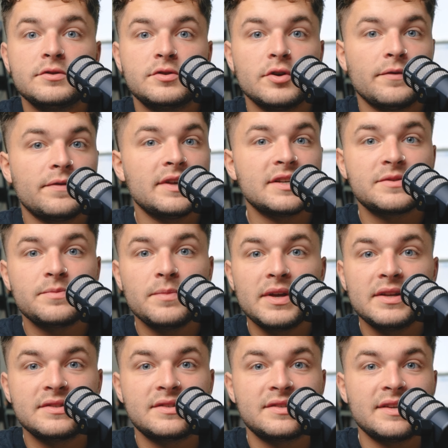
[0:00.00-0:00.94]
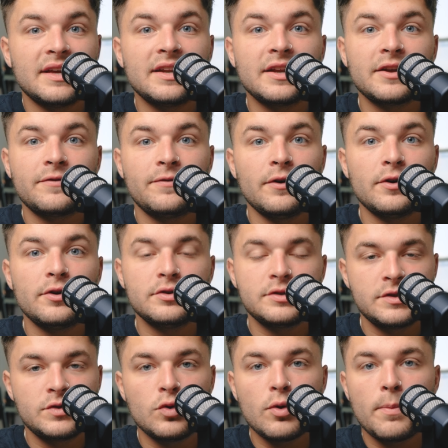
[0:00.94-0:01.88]
So if this means sending
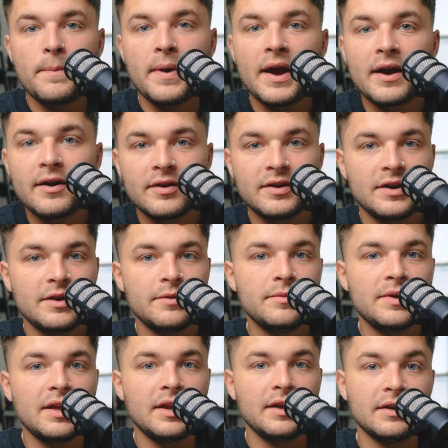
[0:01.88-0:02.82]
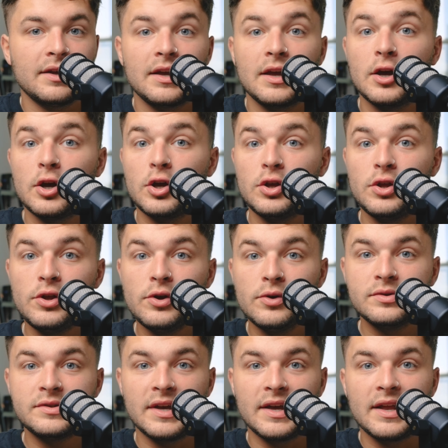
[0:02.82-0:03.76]
photos to a parent immediately,
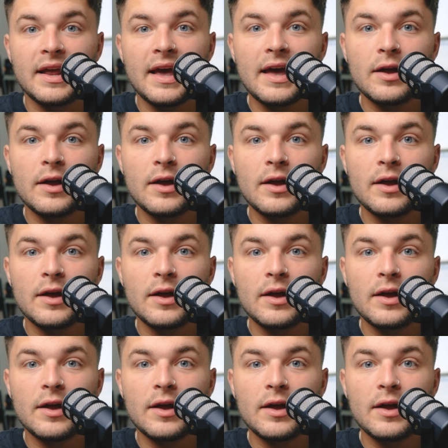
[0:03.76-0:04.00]
use it.